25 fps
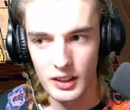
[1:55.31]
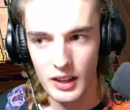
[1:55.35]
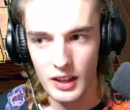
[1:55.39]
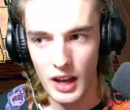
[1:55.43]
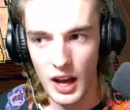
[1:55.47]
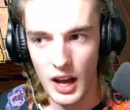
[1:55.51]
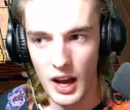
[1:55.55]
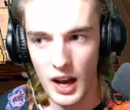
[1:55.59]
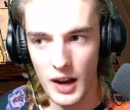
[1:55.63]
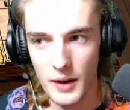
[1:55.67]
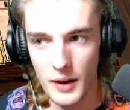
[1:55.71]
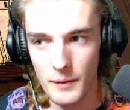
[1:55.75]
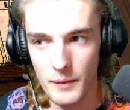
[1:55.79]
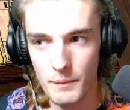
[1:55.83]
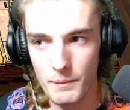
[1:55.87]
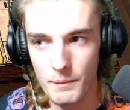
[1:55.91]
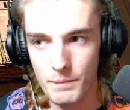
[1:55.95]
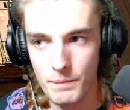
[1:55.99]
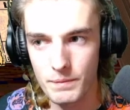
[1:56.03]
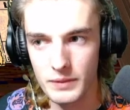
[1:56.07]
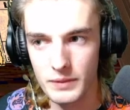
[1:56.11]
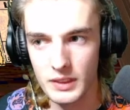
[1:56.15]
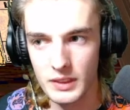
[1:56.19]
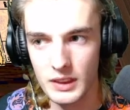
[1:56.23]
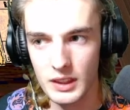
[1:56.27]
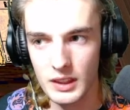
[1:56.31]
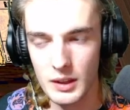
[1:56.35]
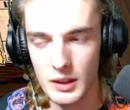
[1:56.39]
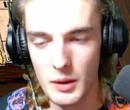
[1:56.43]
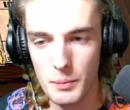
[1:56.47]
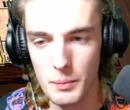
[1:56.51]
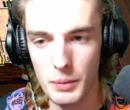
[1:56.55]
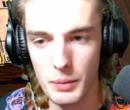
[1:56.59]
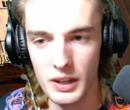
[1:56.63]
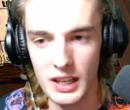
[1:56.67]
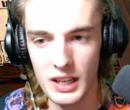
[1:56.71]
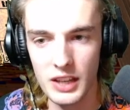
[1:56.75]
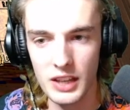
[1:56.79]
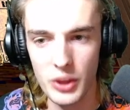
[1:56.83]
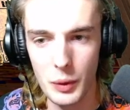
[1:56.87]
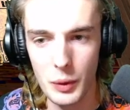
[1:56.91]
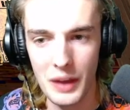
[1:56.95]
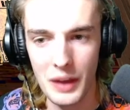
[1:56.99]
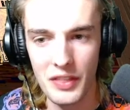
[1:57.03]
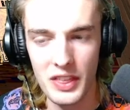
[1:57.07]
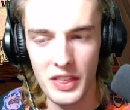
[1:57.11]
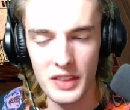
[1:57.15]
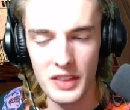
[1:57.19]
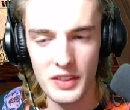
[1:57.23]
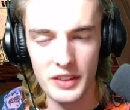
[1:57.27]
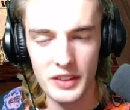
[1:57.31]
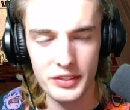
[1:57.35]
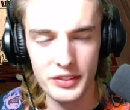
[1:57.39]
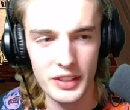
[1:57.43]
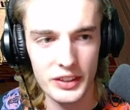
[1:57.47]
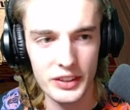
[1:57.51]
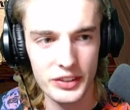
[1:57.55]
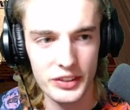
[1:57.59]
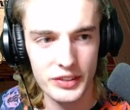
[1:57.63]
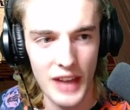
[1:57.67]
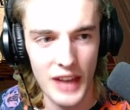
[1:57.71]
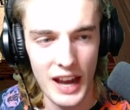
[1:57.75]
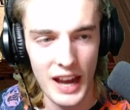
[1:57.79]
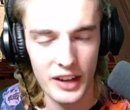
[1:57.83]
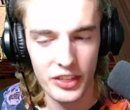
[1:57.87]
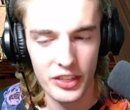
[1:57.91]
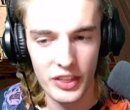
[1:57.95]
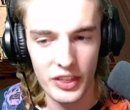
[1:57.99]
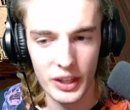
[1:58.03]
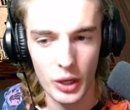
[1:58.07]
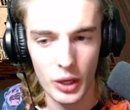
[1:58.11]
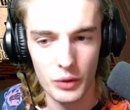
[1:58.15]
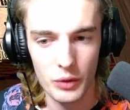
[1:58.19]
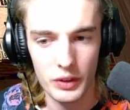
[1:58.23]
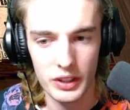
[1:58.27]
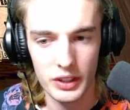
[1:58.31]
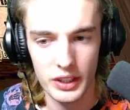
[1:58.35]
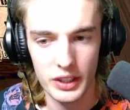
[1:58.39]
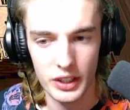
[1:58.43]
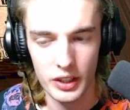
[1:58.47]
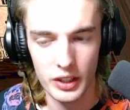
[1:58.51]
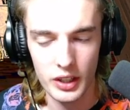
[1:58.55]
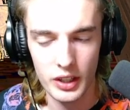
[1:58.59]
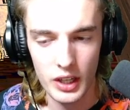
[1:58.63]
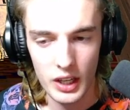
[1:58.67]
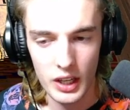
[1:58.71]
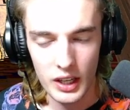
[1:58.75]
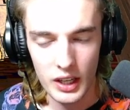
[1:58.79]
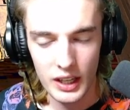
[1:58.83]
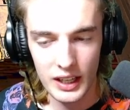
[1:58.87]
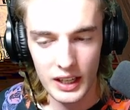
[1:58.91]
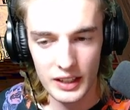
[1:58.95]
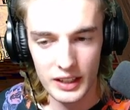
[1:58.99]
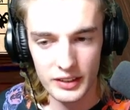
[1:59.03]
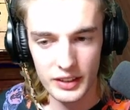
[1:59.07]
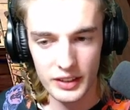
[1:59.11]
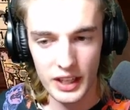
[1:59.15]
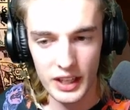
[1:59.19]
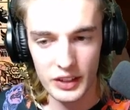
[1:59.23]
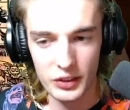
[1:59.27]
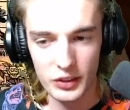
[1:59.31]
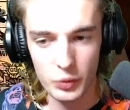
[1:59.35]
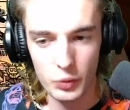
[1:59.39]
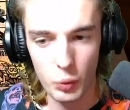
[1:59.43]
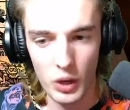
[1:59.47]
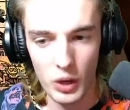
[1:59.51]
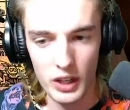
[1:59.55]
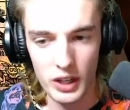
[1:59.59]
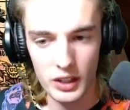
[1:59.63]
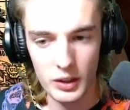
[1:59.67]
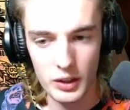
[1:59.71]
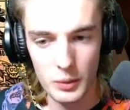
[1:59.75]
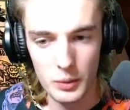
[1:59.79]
But either way, this like side thing over here is what